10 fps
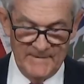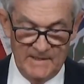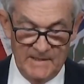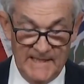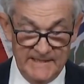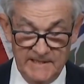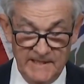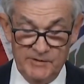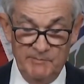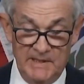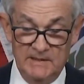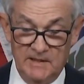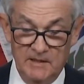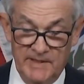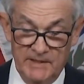actions they've taken. Of course,
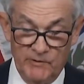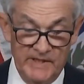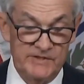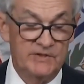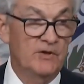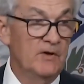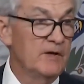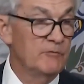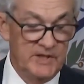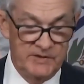living well beyond their